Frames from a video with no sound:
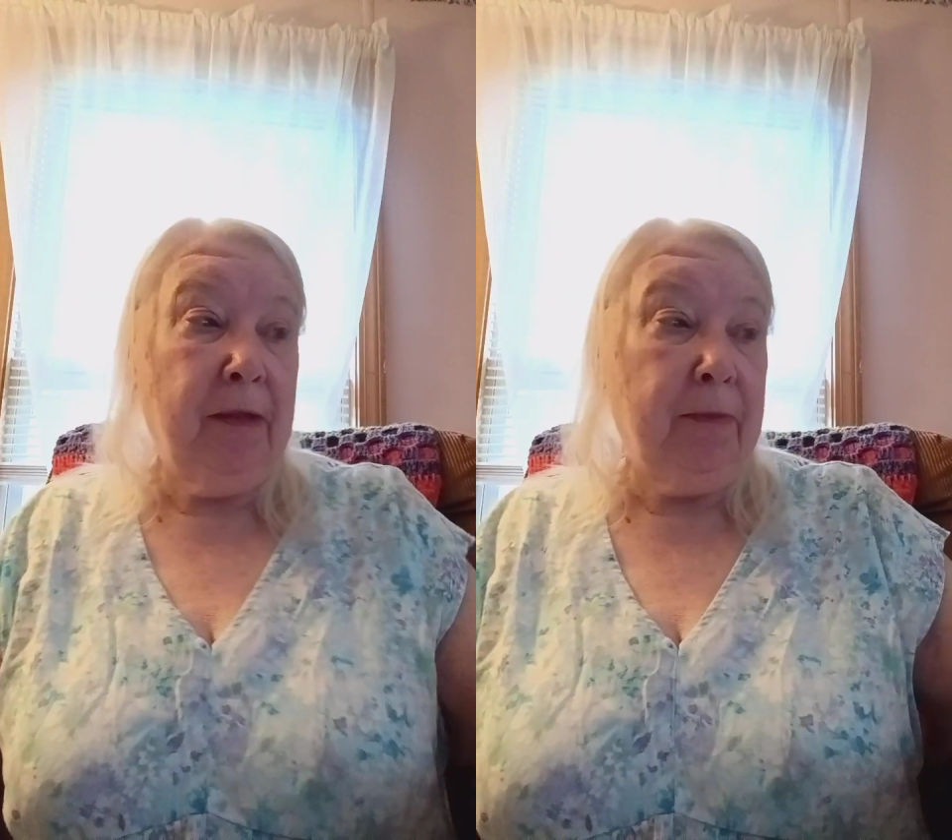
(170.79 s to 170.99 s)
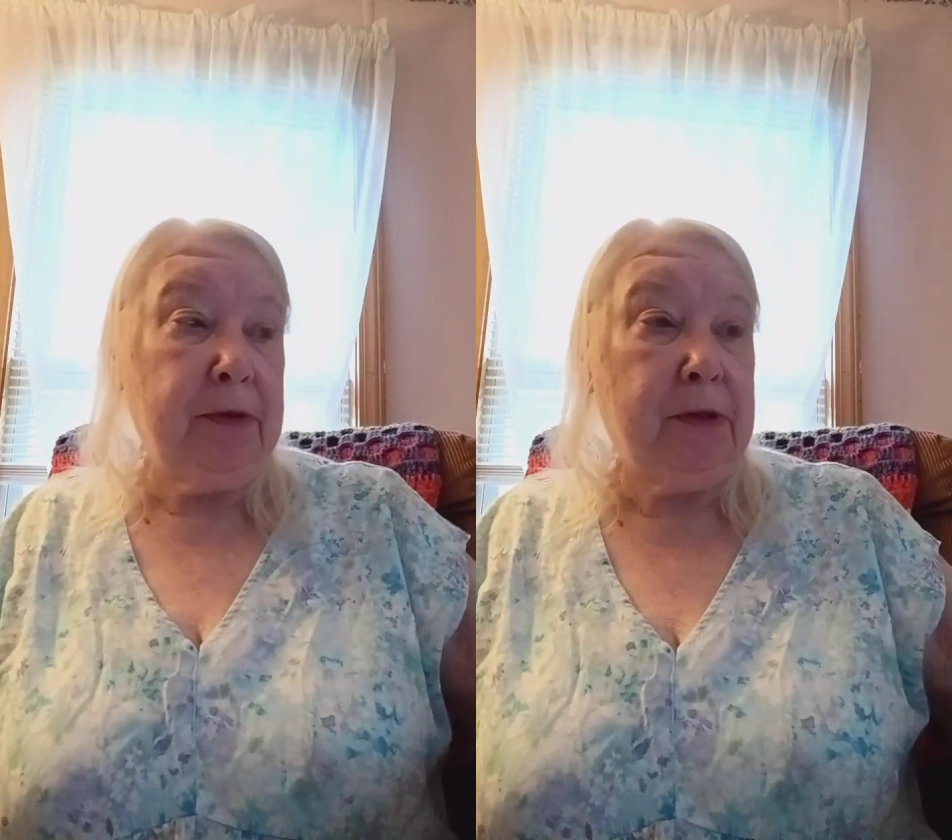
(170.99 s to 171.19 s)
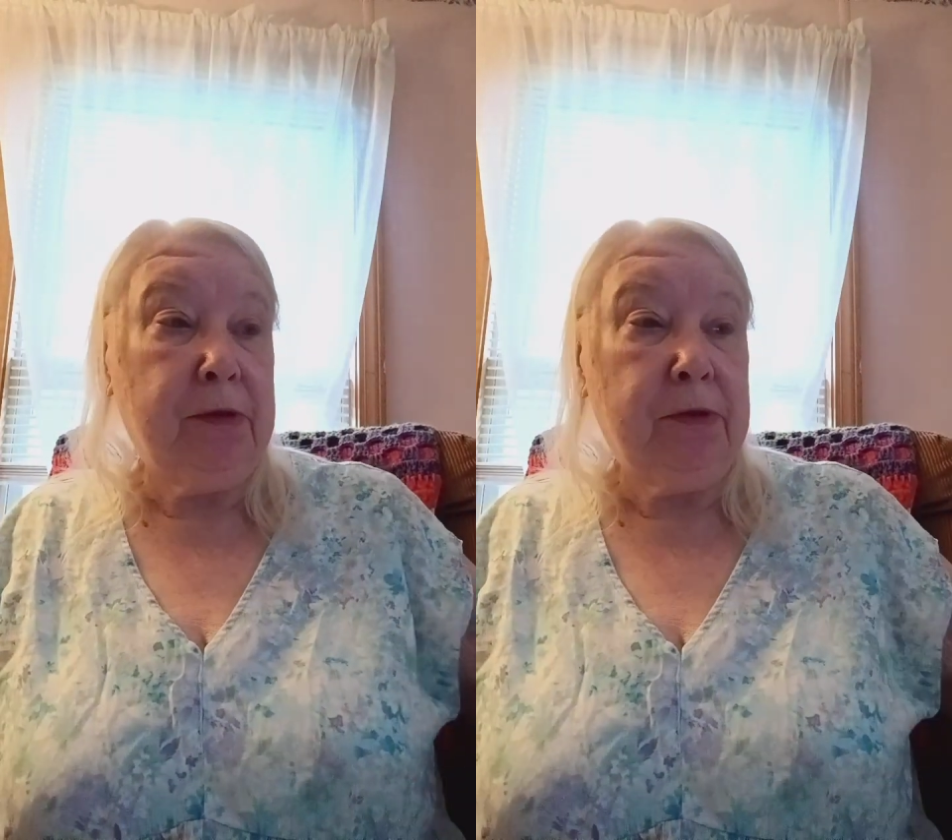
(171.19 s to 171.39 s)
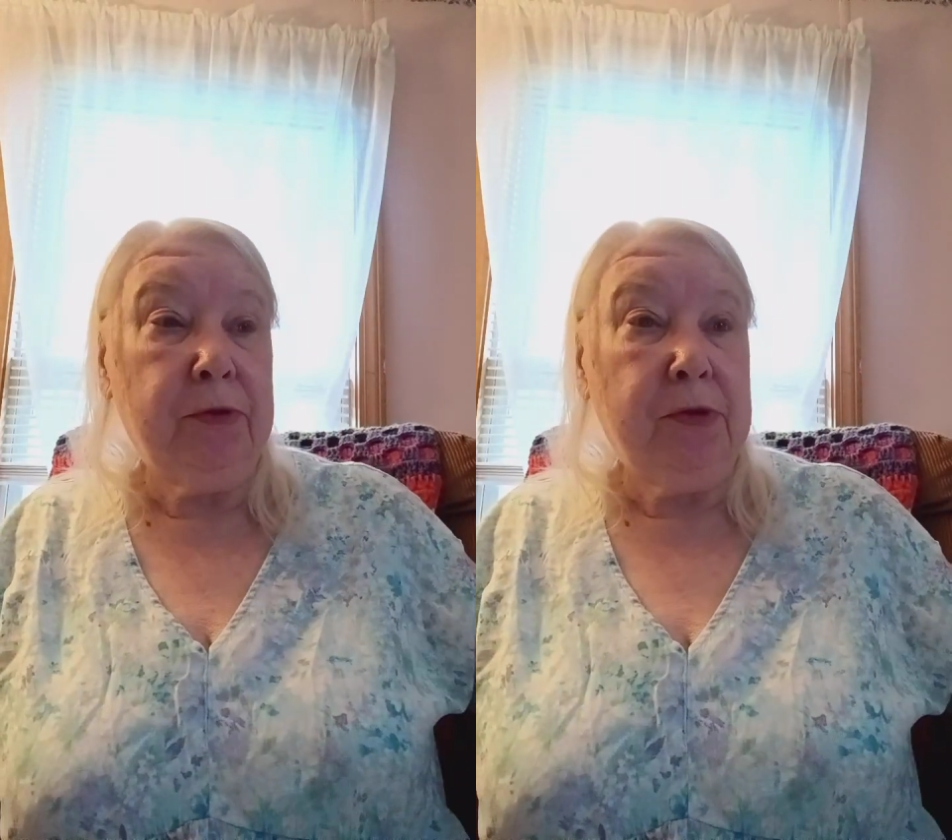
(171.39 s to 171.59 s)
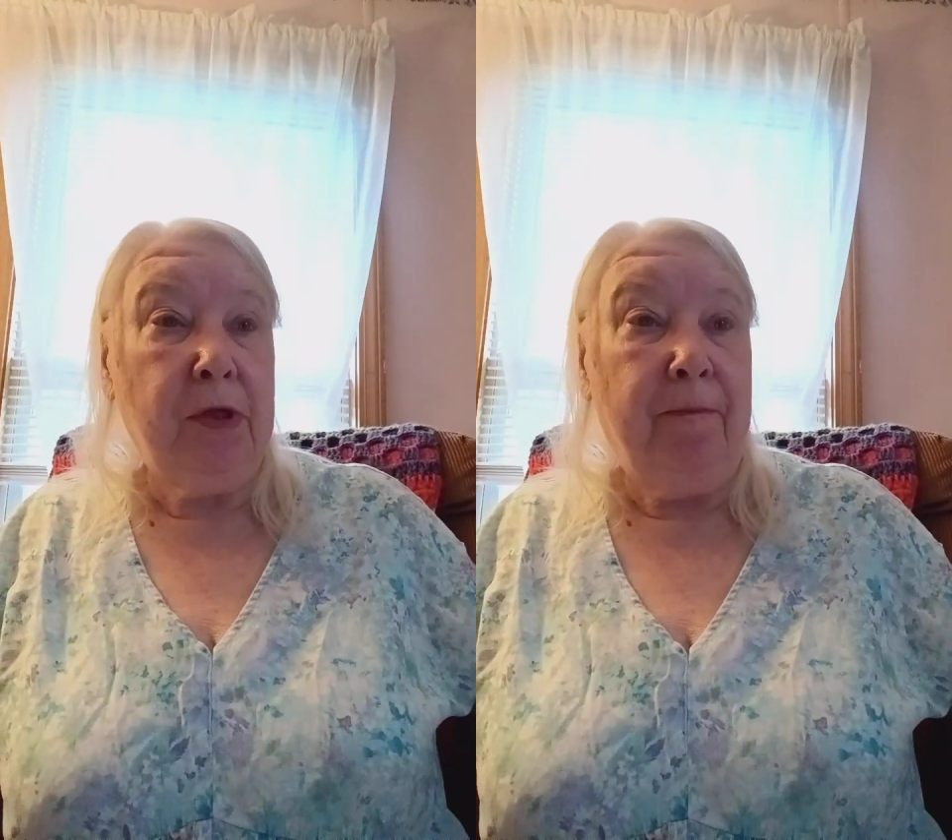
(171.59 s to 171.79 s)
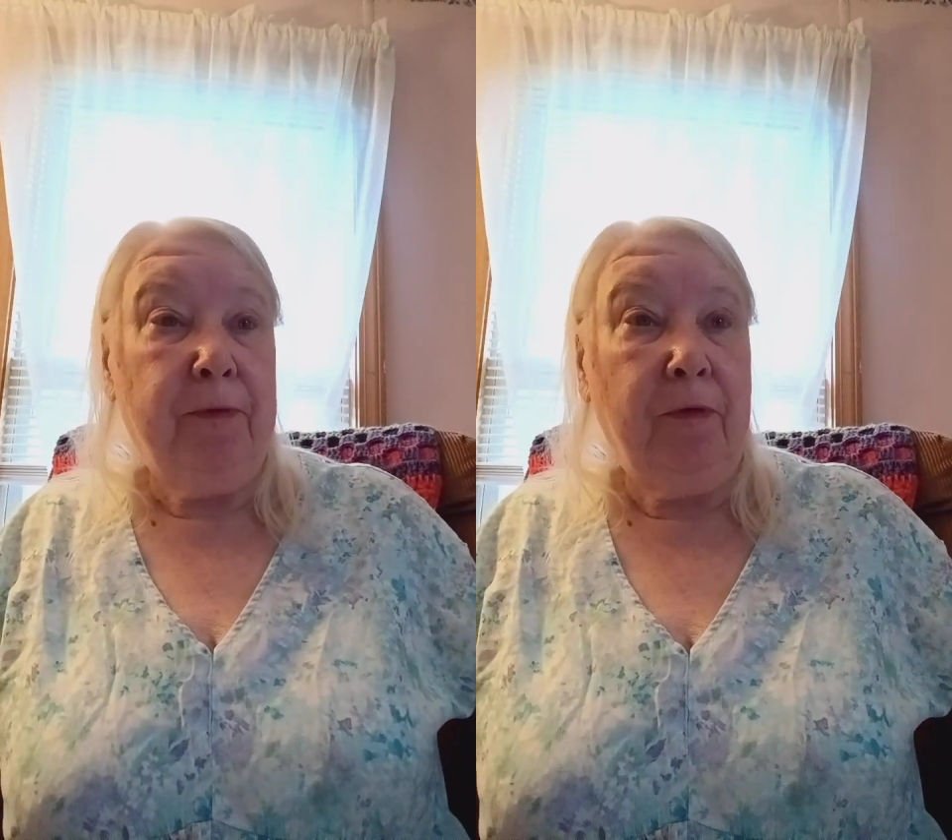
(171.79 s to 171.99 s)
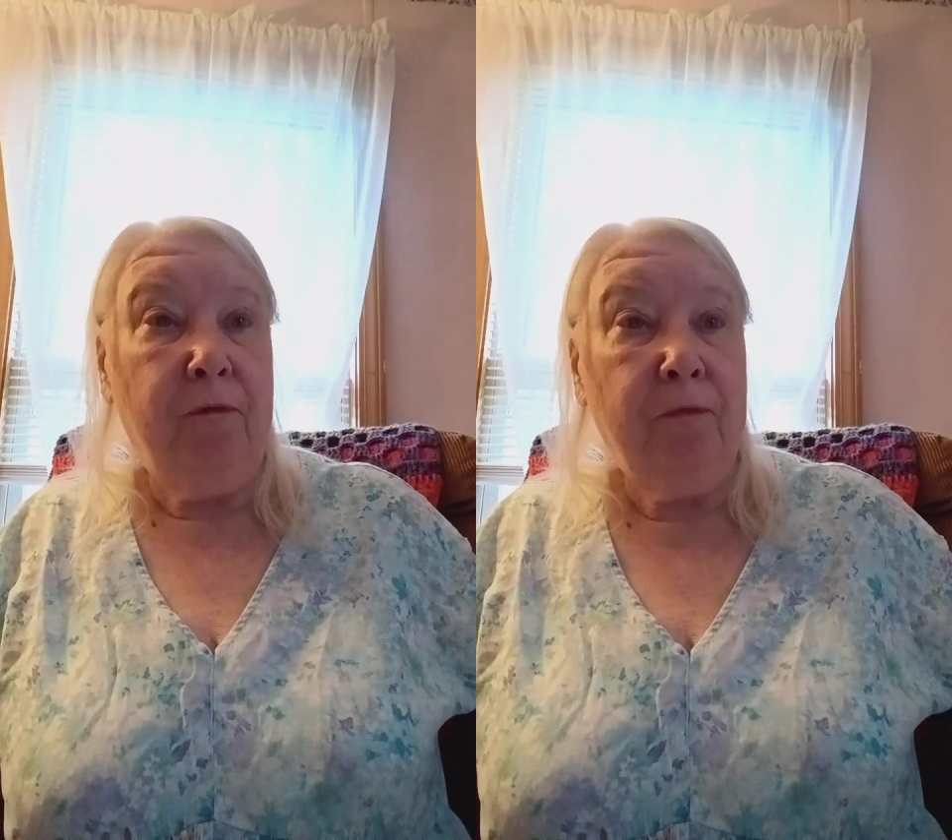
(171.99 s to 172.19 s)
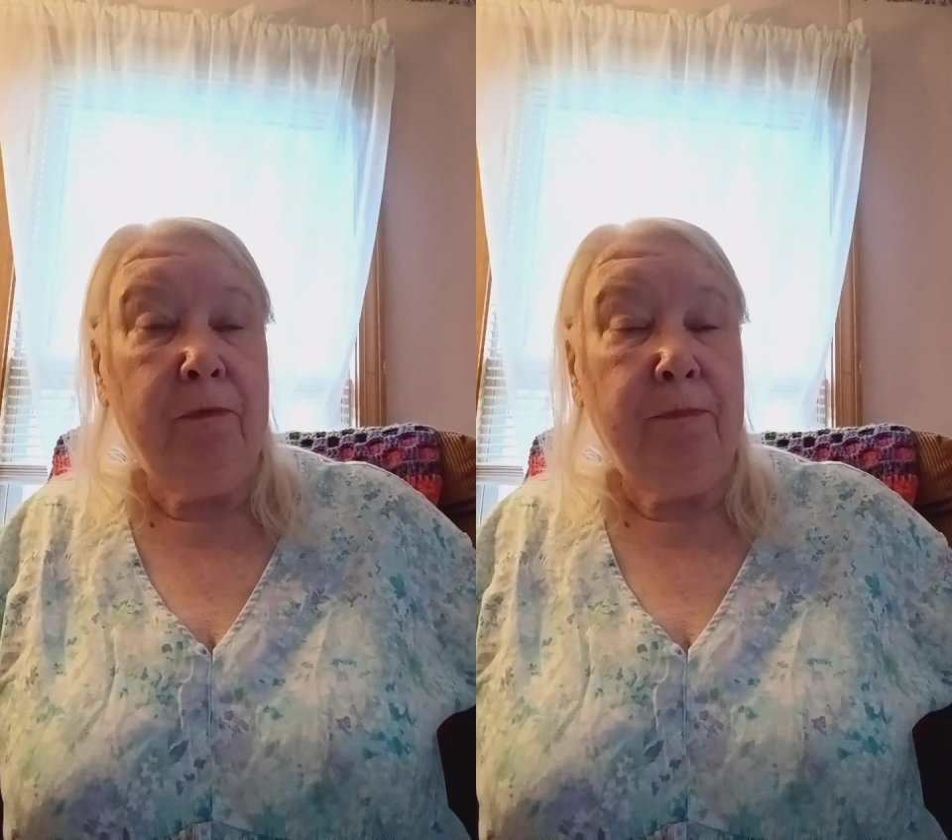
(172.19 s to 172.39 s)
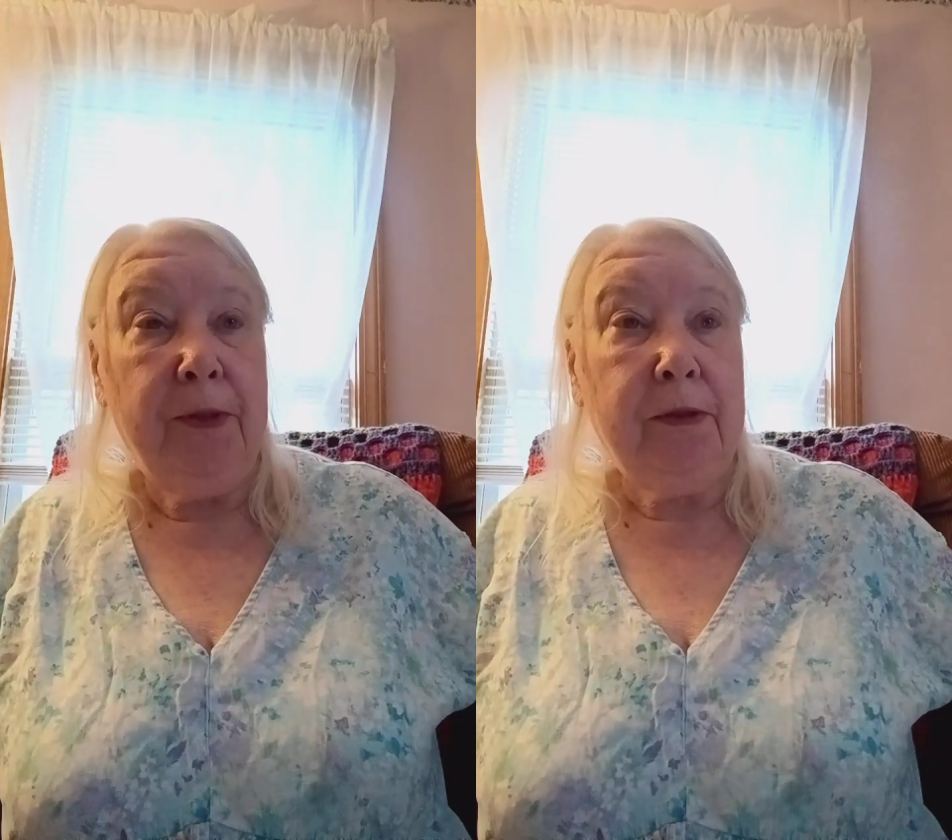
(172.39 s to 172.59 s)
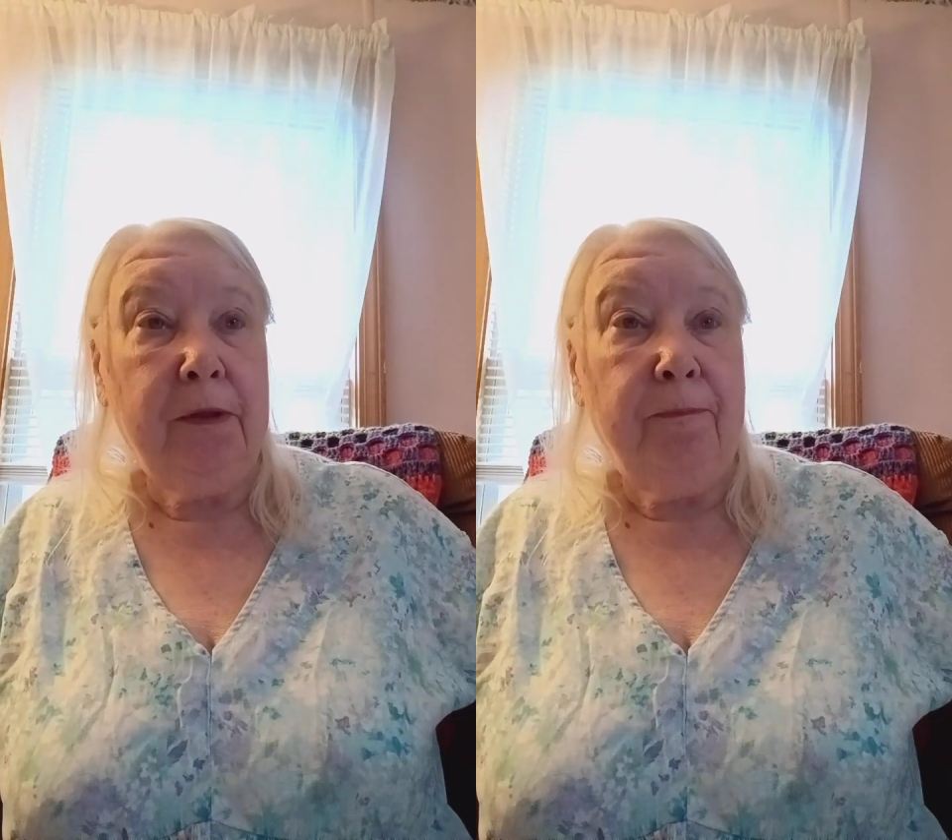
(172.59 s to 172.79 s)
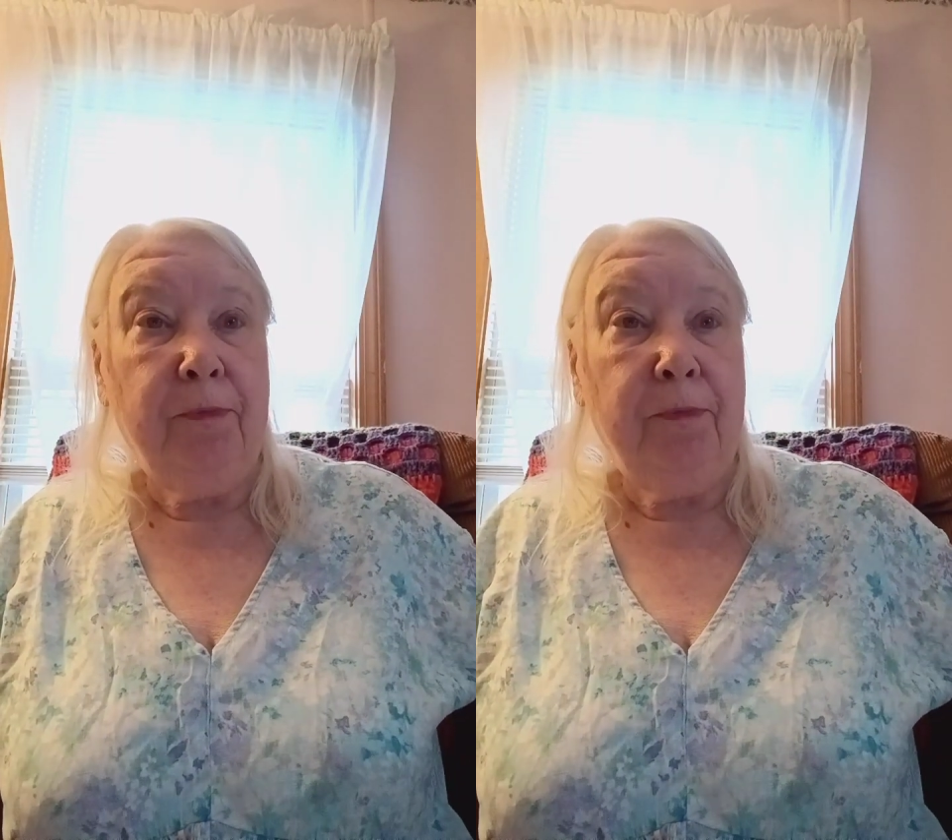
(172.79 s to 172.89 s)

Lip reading: My sister stopped over and picked up